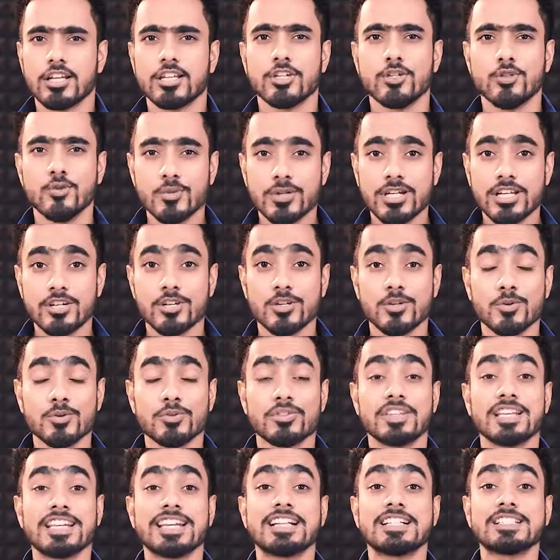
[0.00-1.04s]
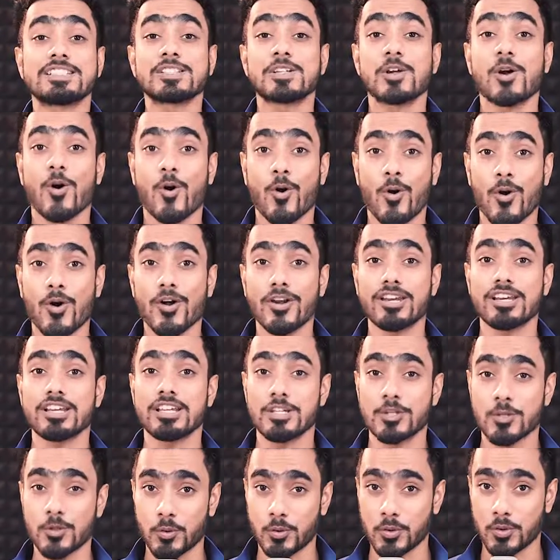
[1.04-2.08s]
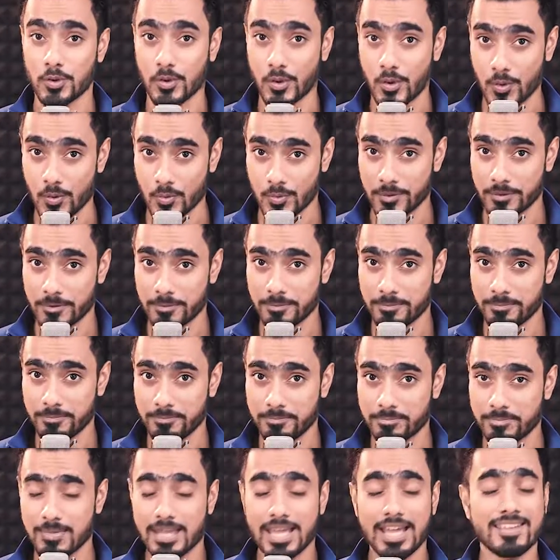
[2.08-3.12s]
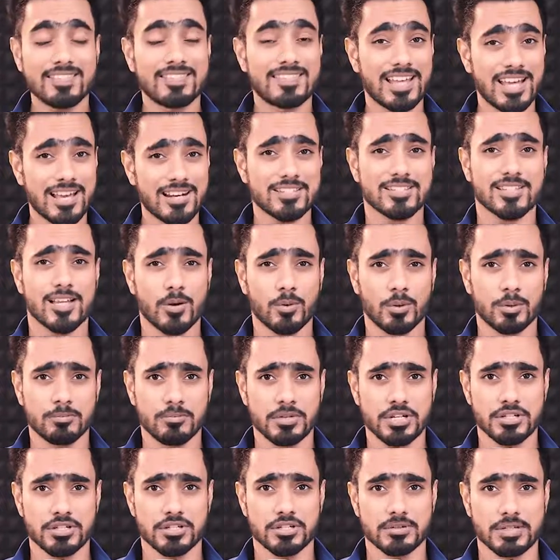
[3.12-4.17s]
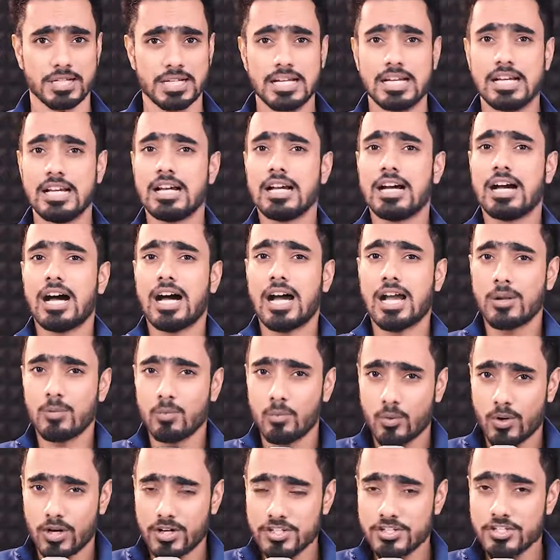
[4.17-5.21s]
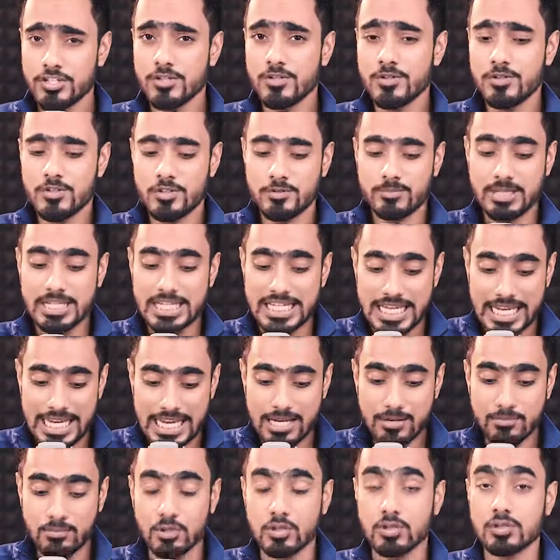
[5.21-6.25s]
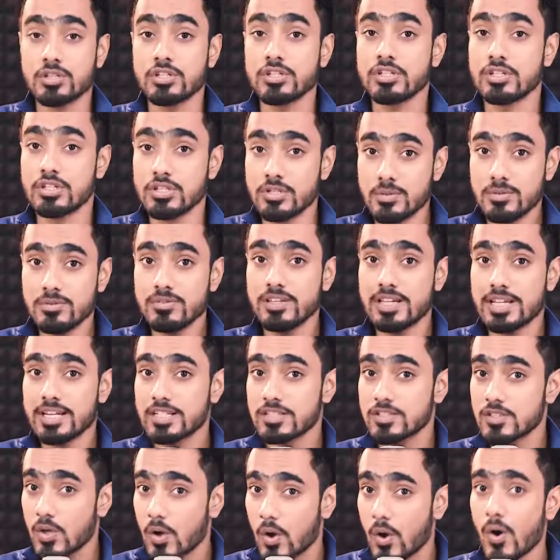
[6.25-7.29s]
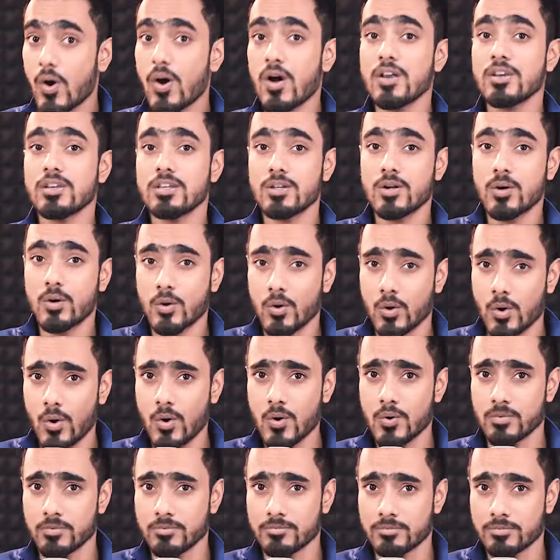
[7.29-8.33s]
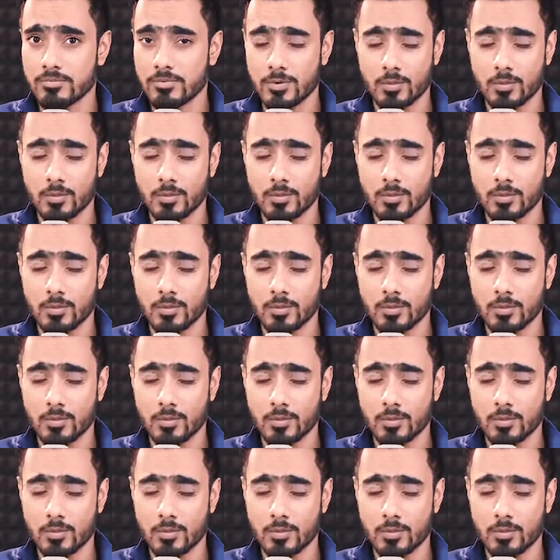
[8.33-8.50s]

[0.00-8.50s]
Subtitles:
you can do things on your own. And that is our mission. I want you to be able to do things on your own